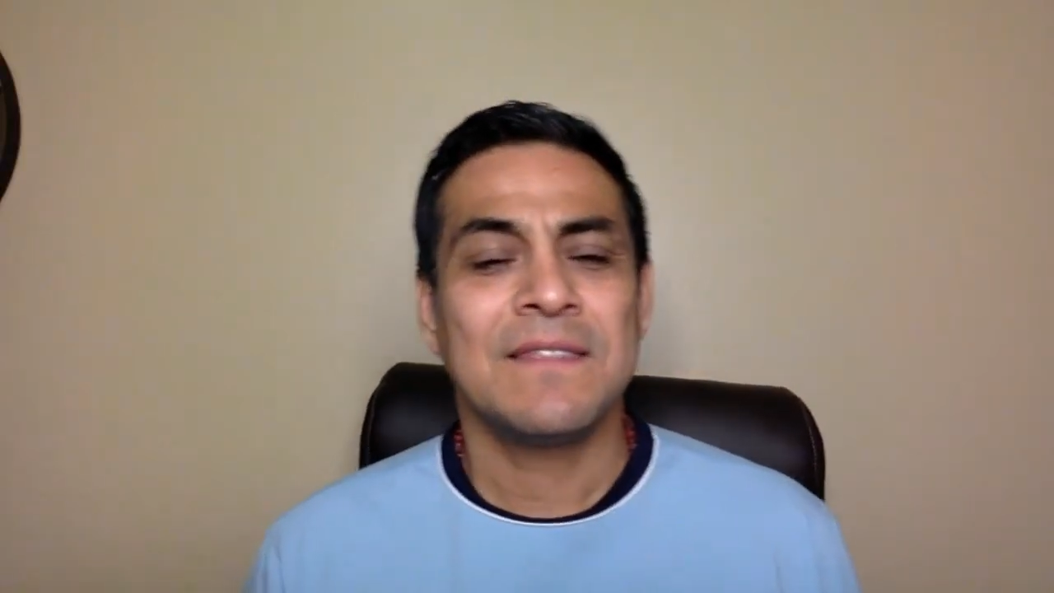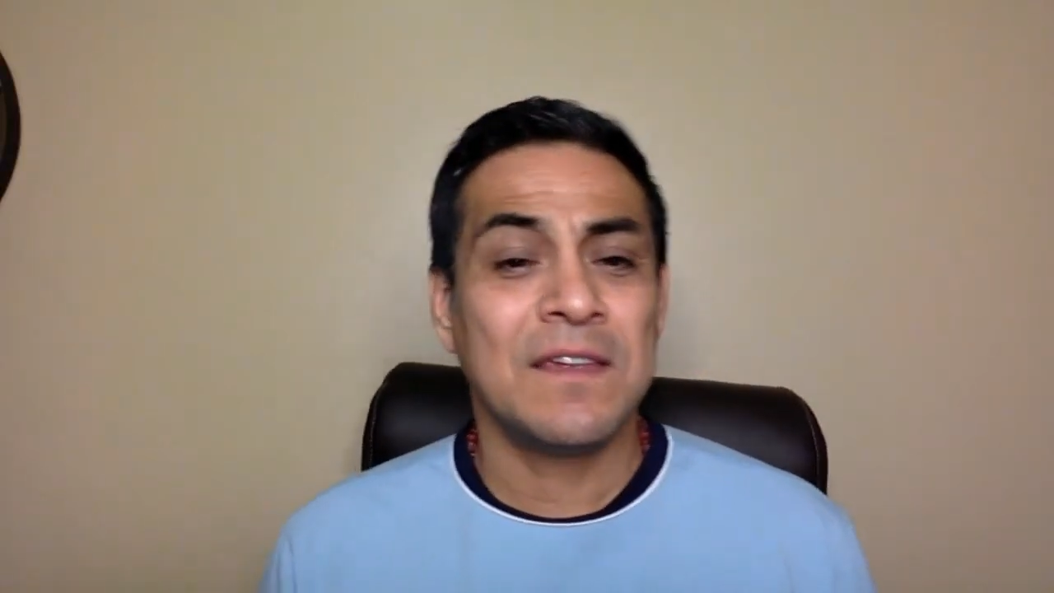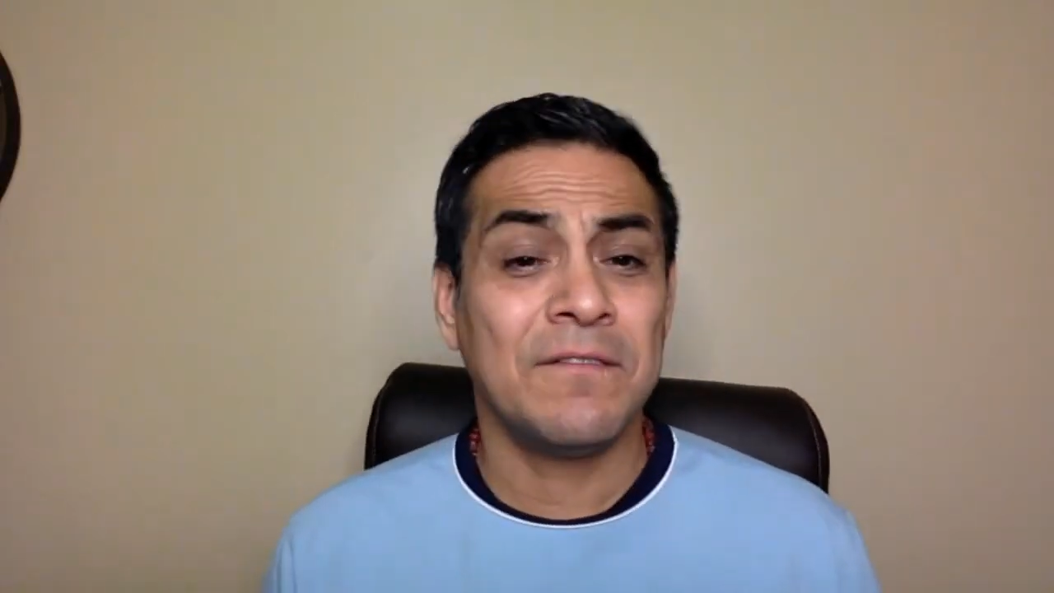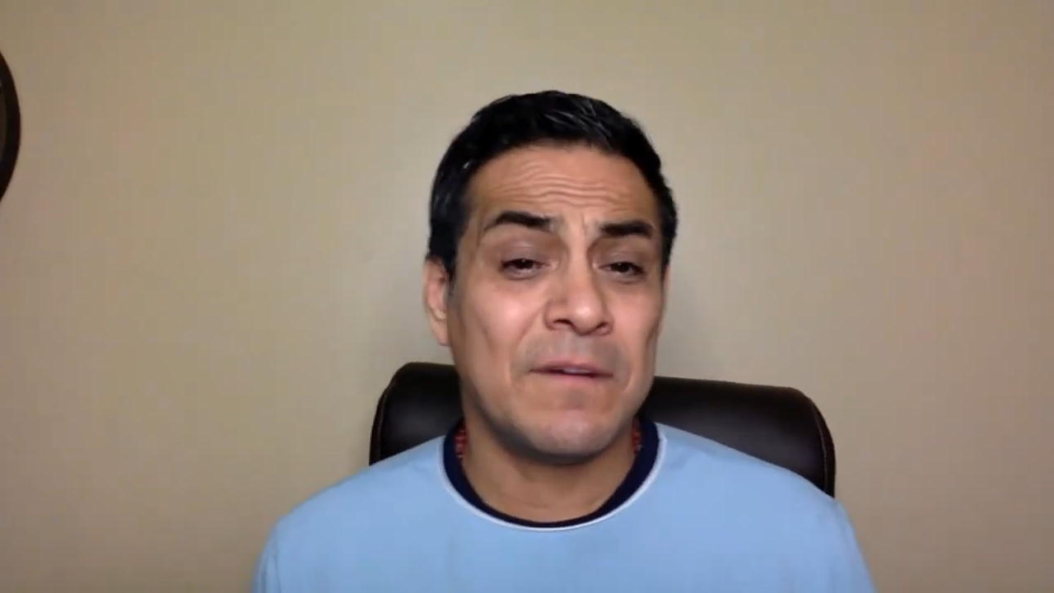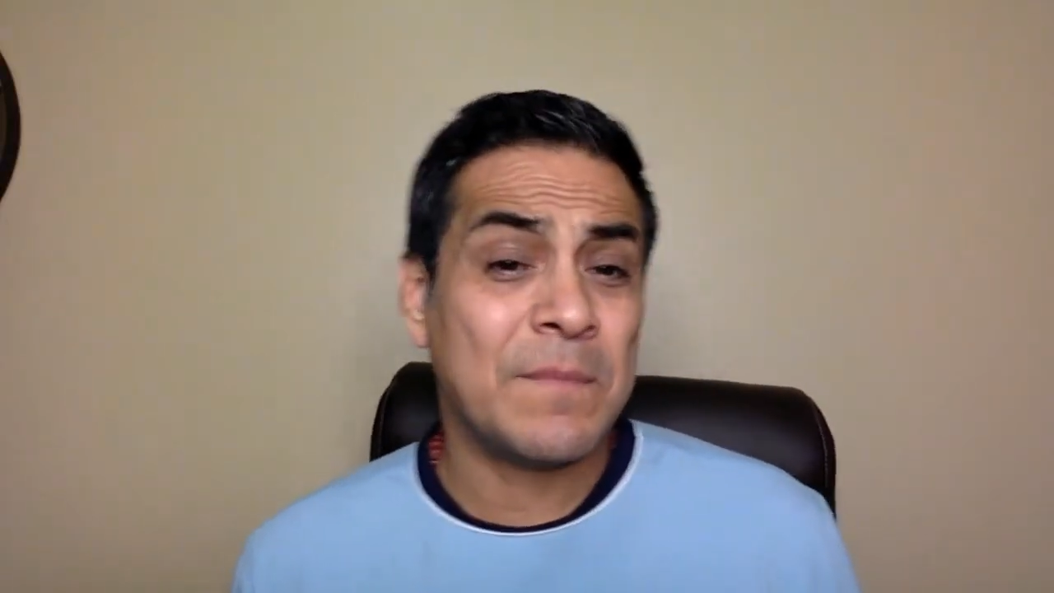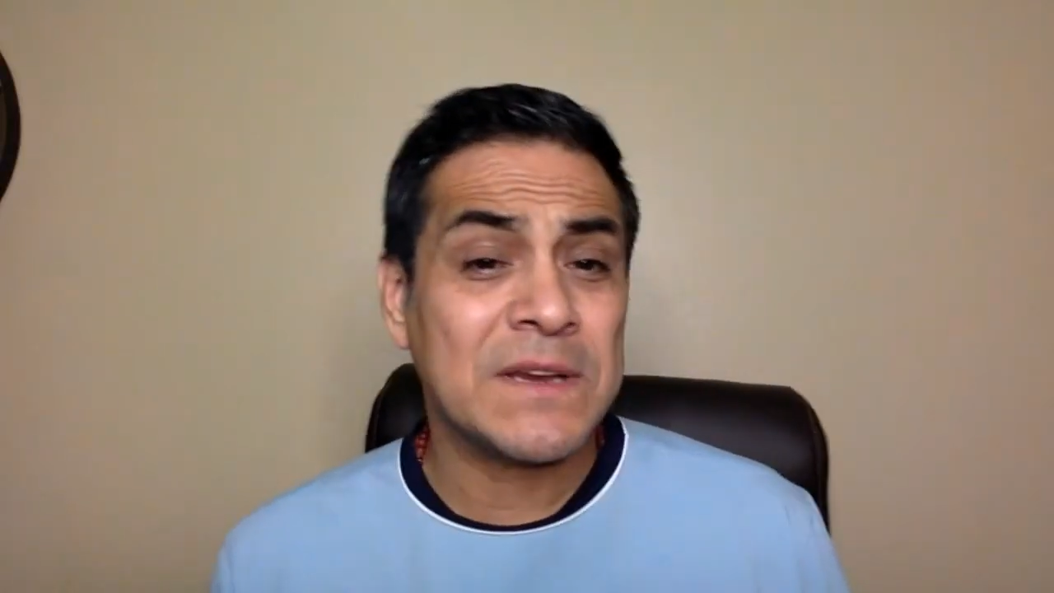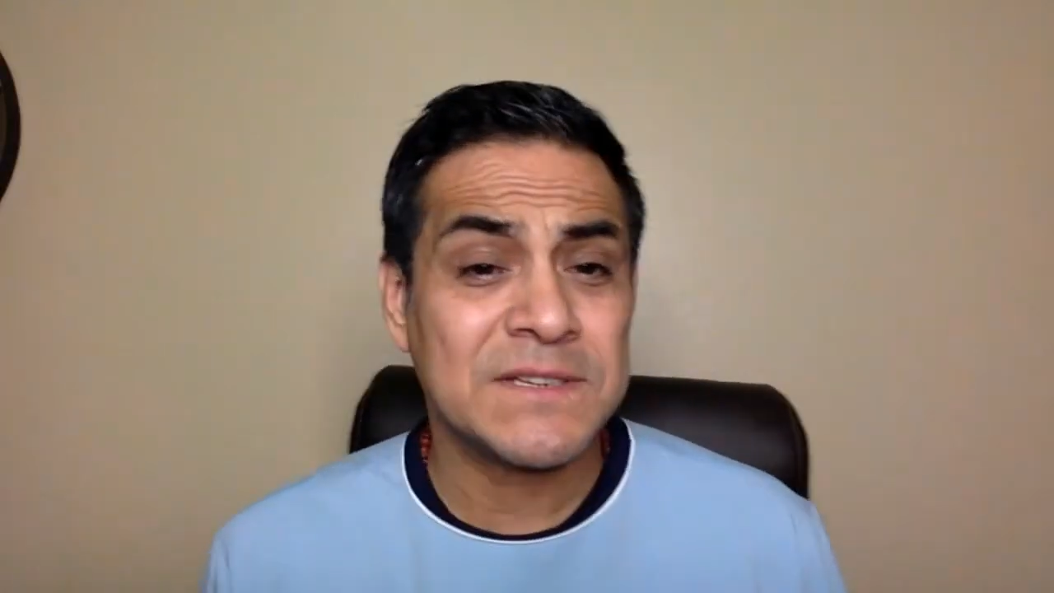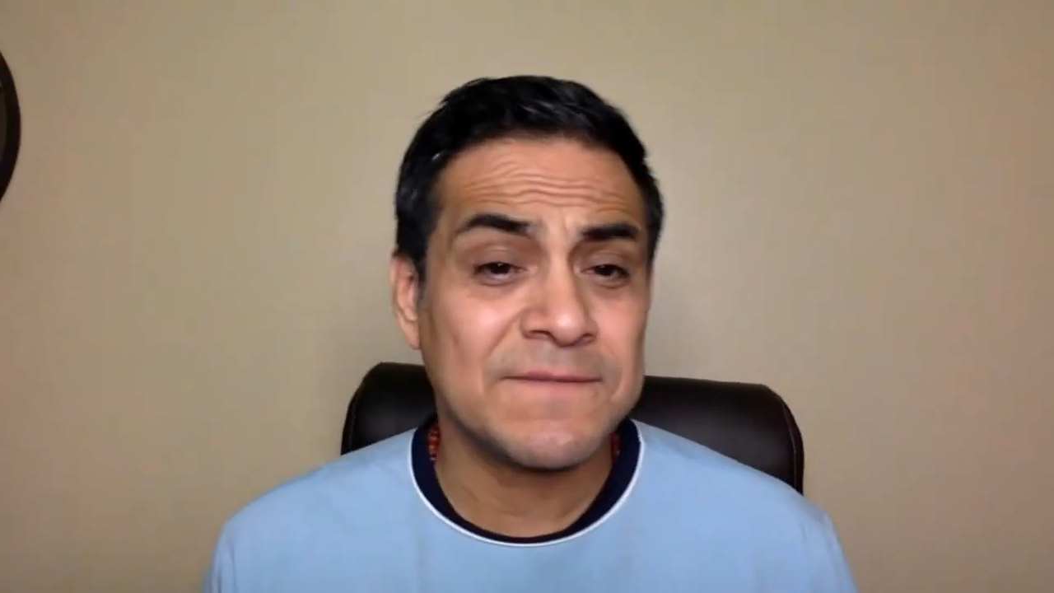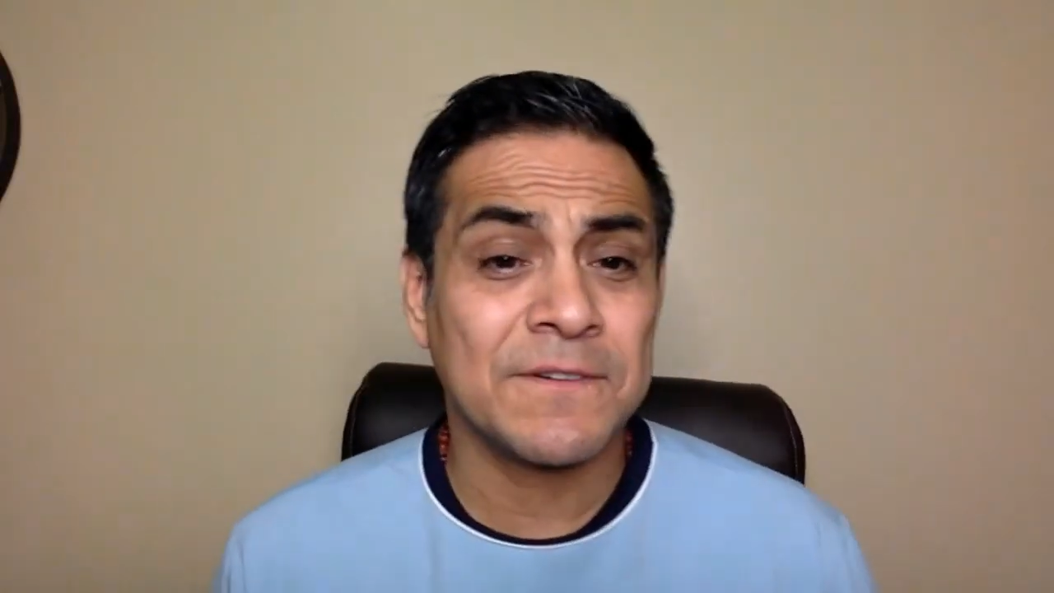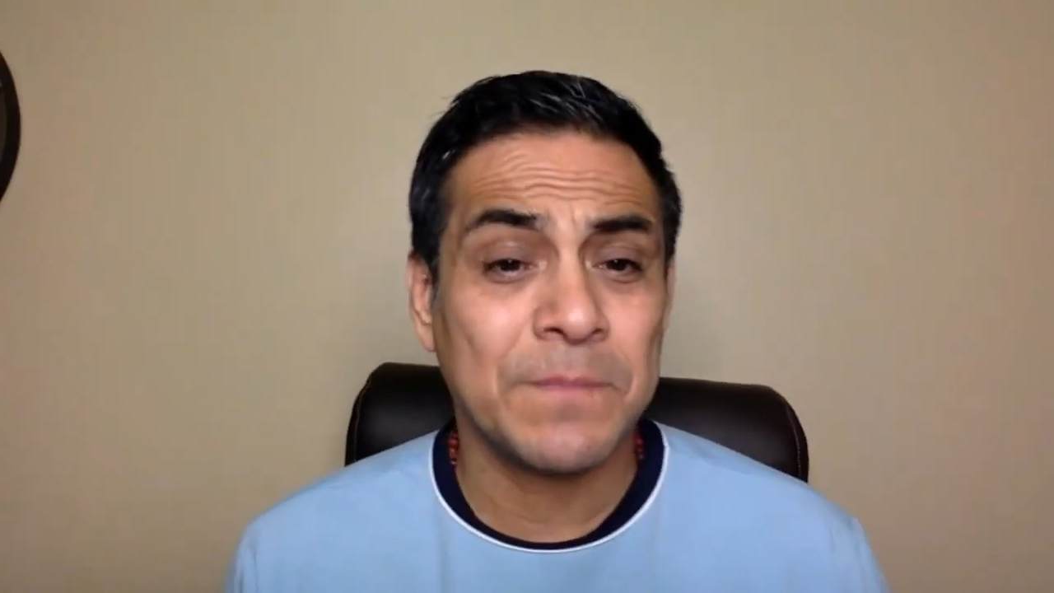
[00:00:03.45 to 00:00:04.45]
Thank you very
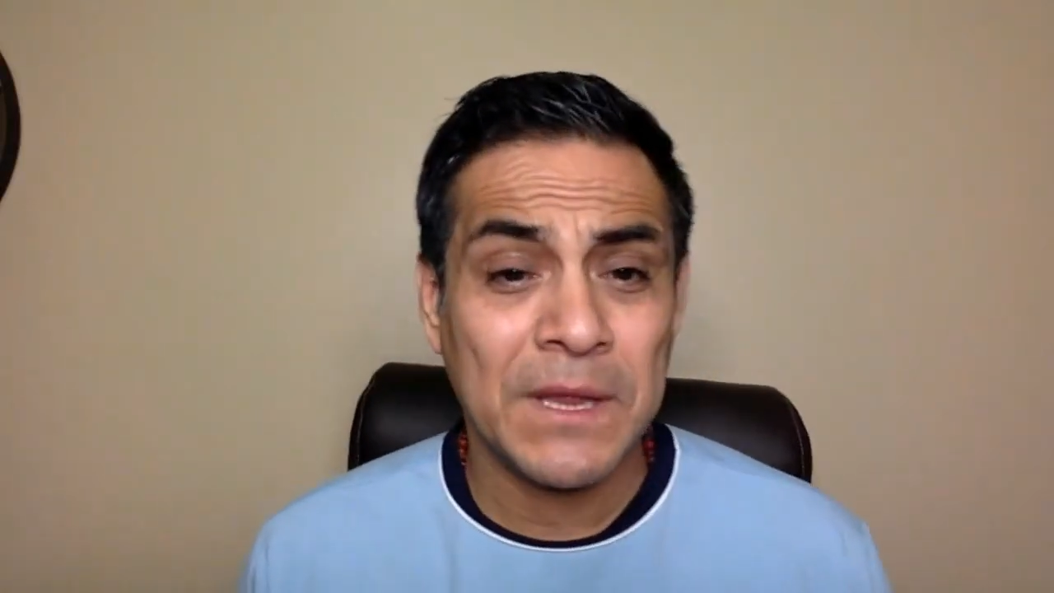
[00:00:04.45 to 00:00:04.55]
much for